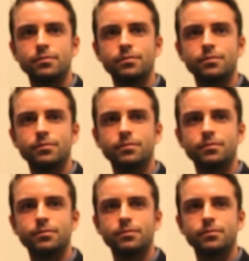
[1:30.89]

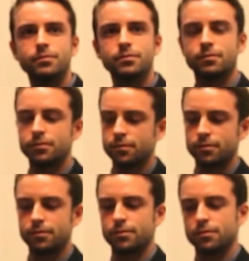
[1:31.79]

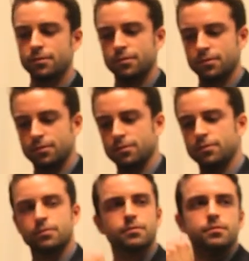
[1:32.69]

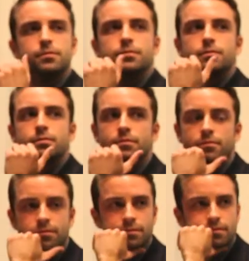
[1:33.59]

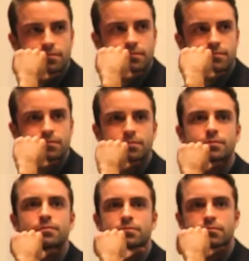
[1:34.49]

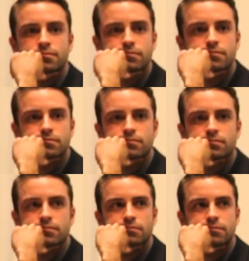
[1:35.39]

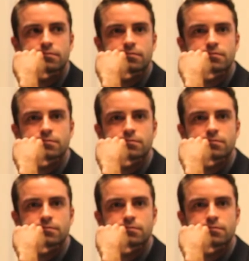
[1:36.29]
(not speaking)